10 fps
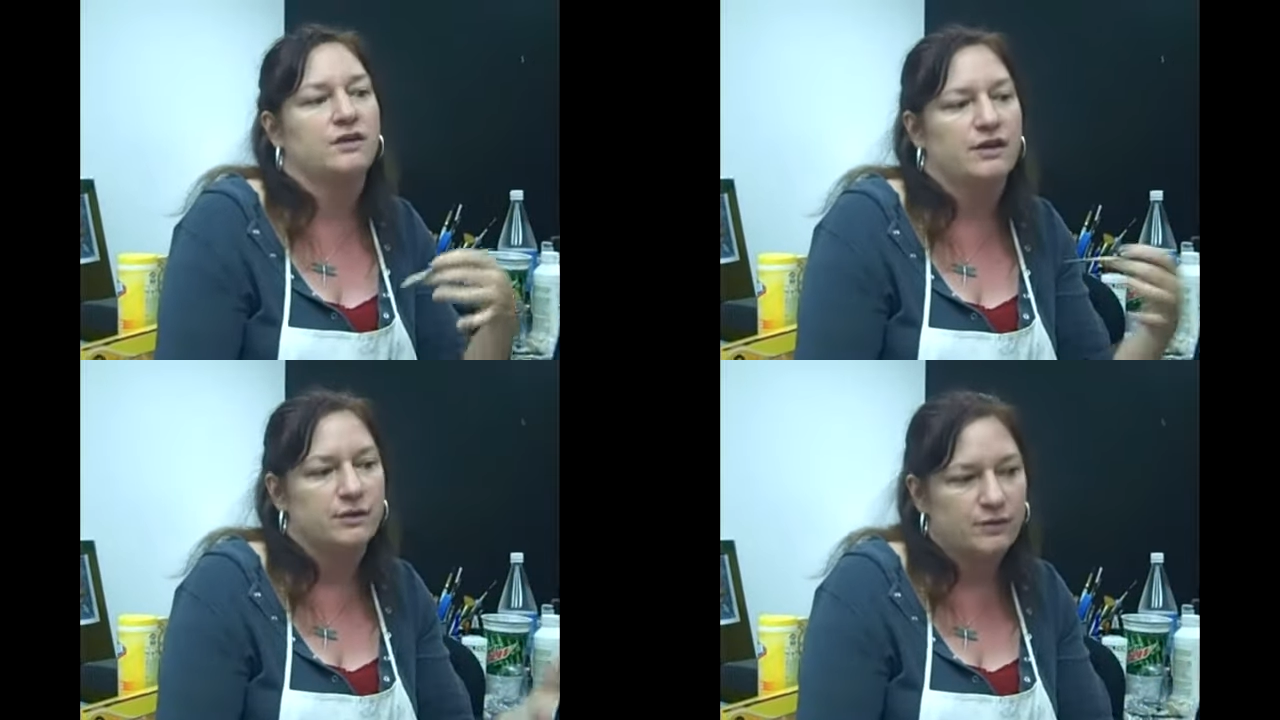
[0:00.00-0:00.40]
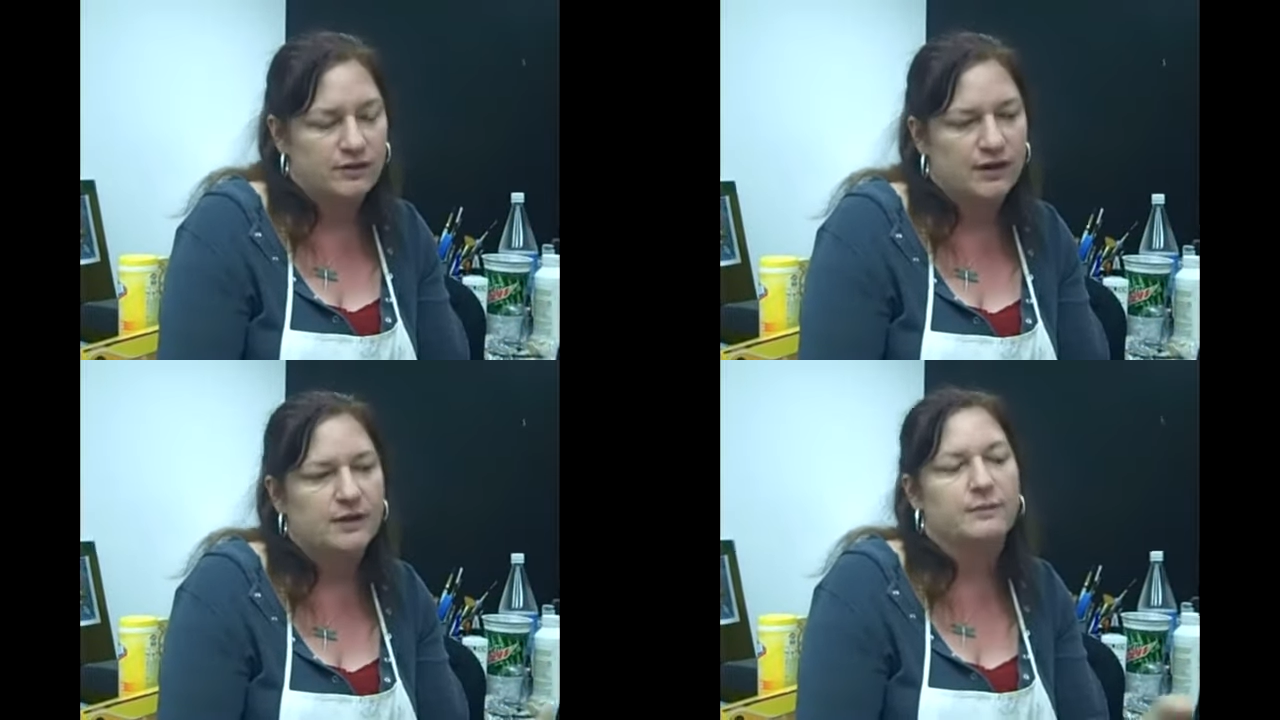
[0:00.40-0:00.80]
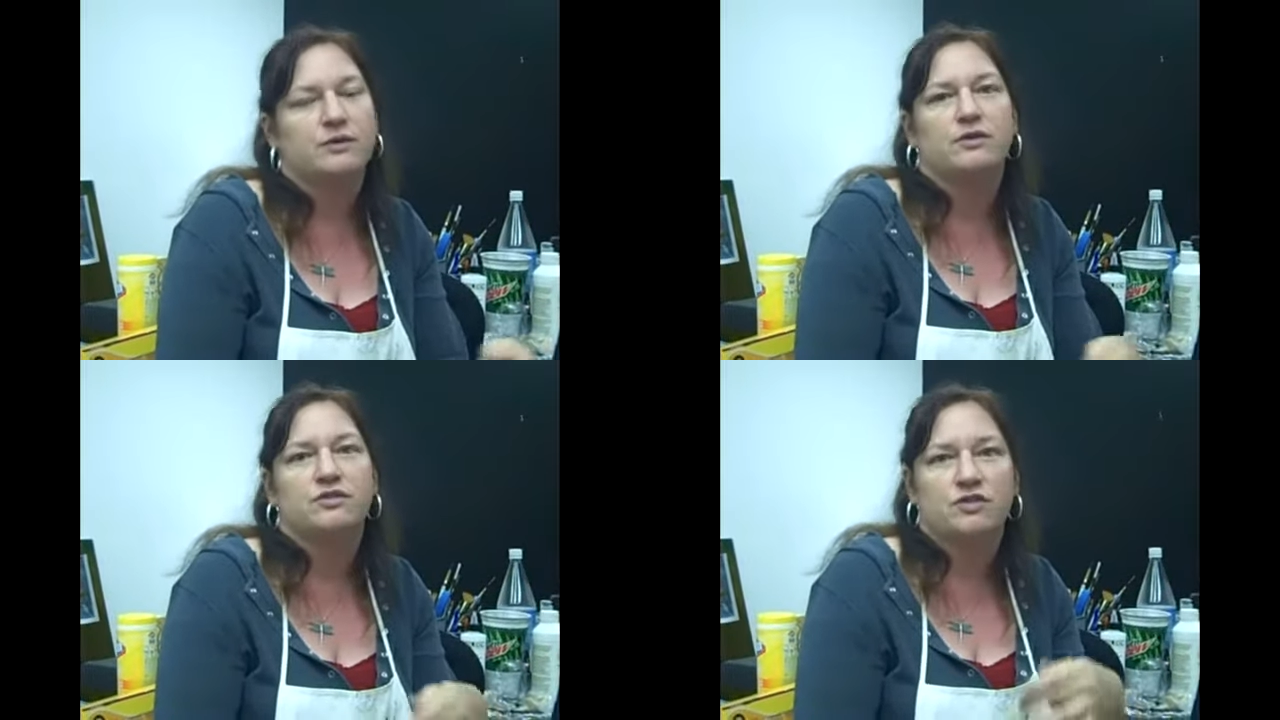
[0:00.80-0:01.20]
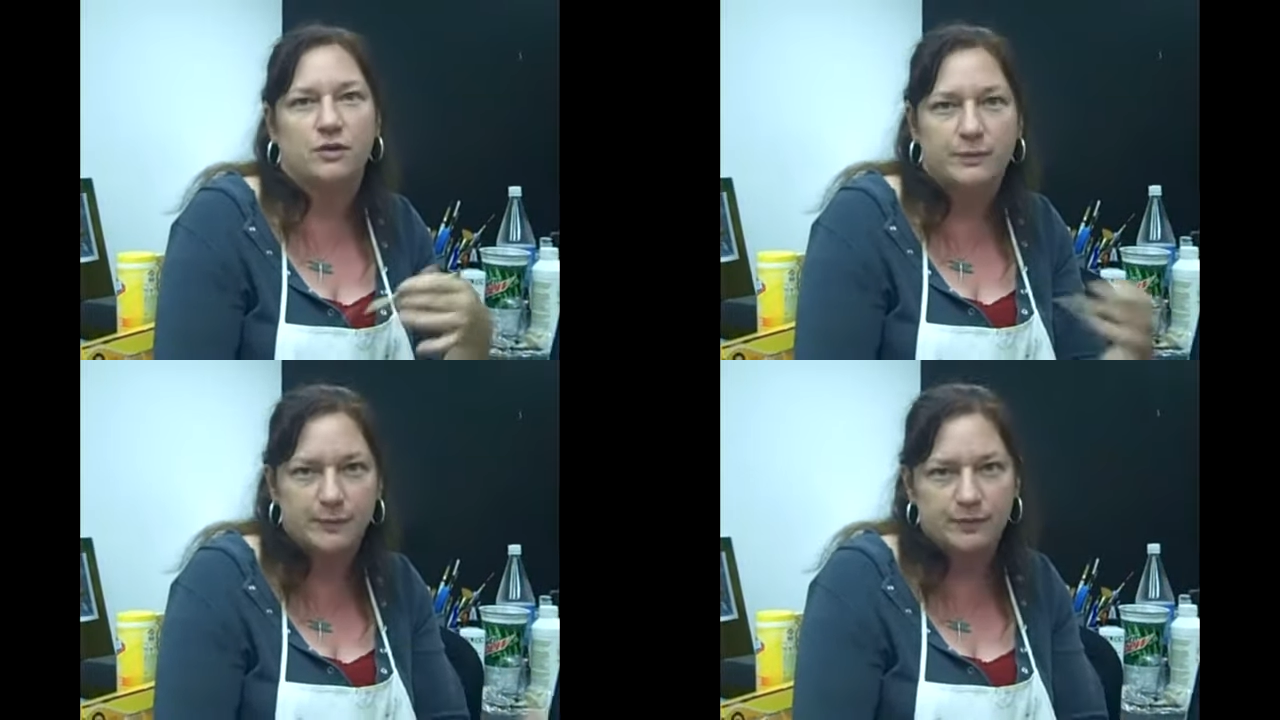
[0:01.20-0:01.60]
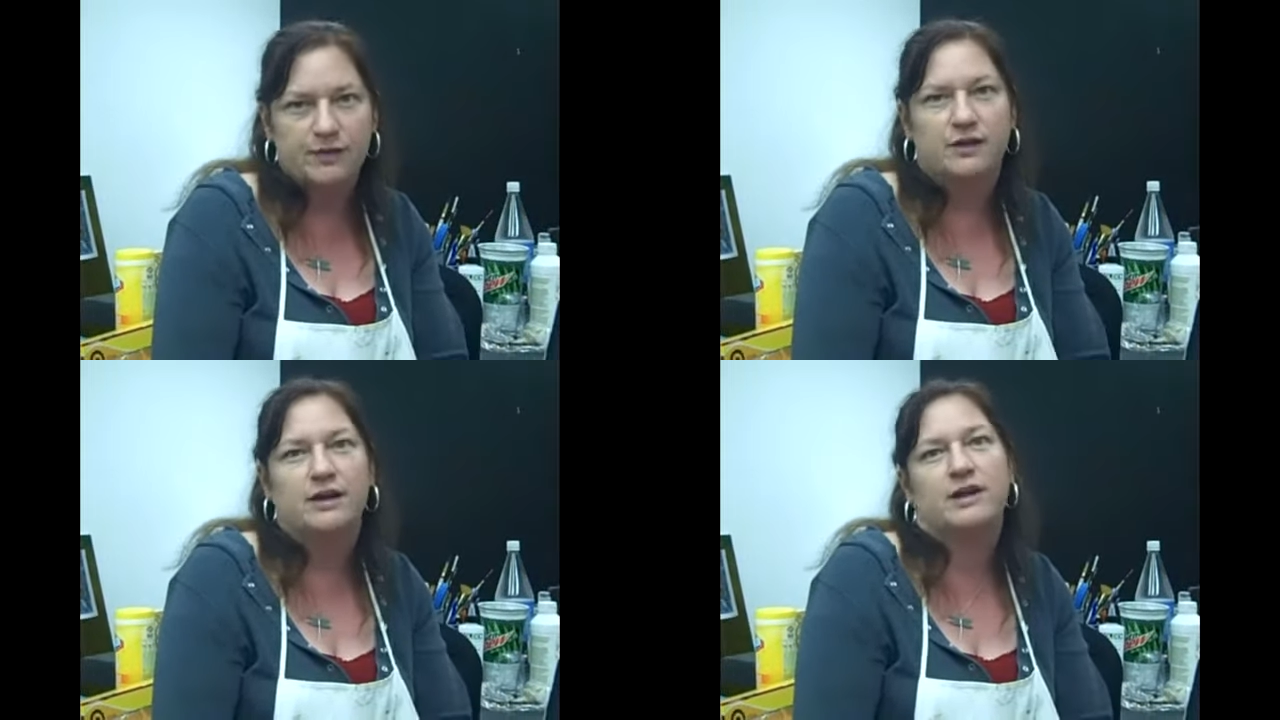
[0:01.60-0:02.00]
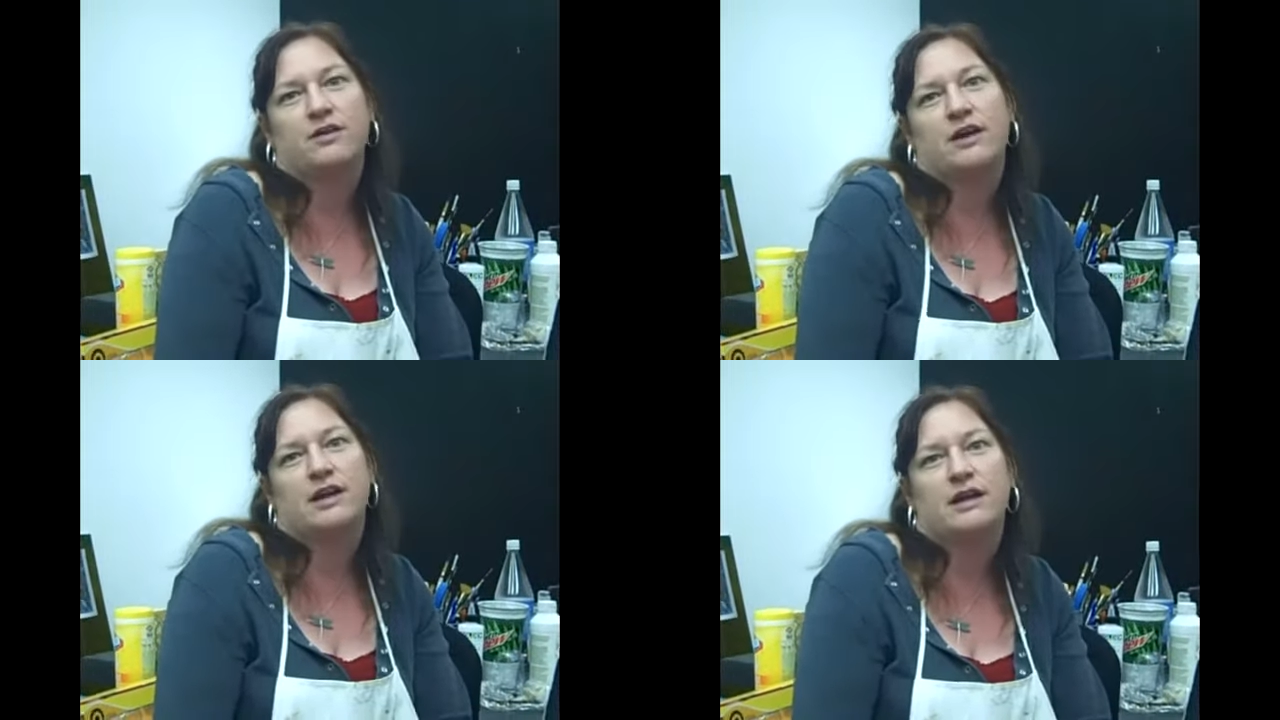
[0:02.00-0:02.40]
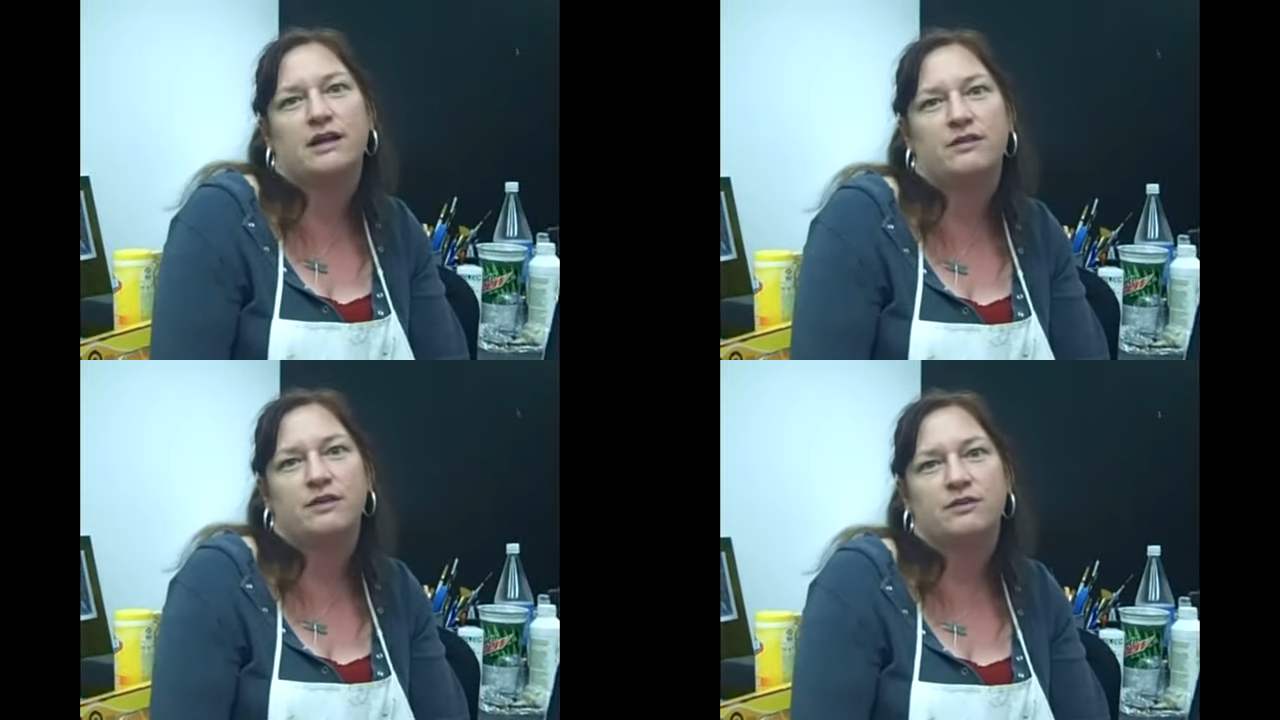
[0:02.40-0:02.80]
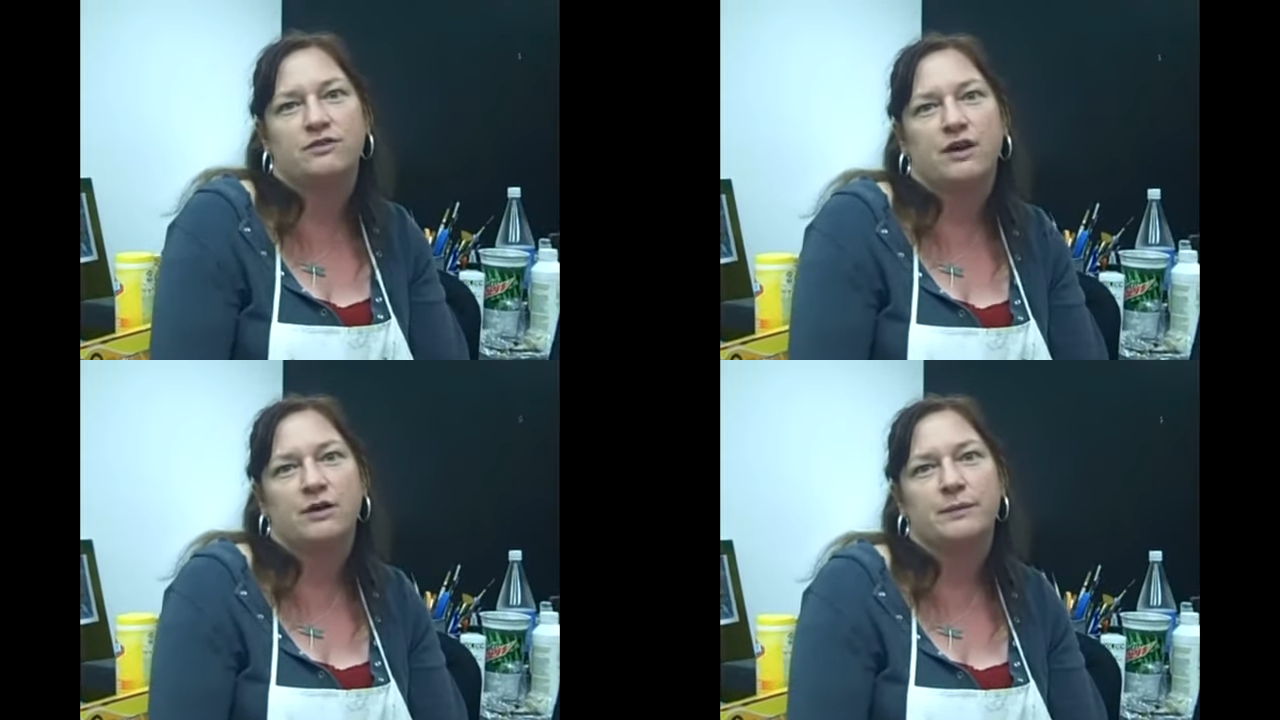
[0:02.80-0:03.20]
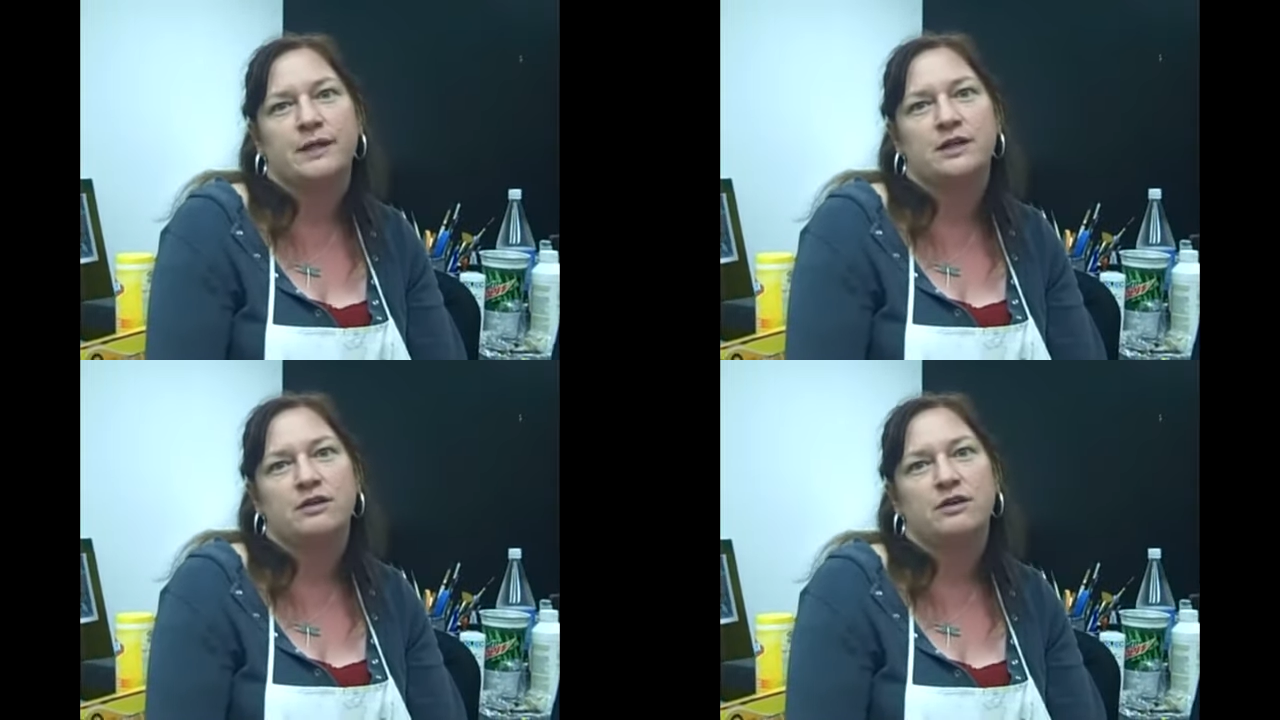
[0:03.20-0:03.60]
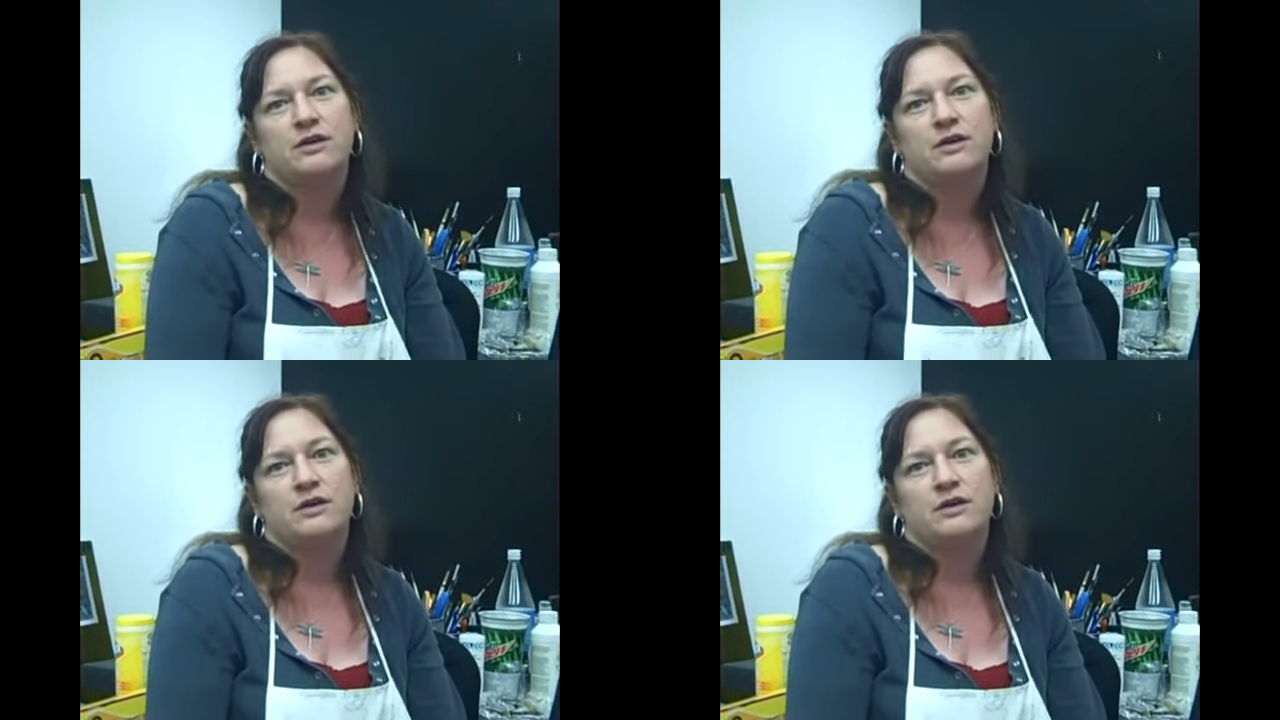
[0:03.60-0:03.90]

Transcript: integrated with animals, you know, people that are integrated in their environment.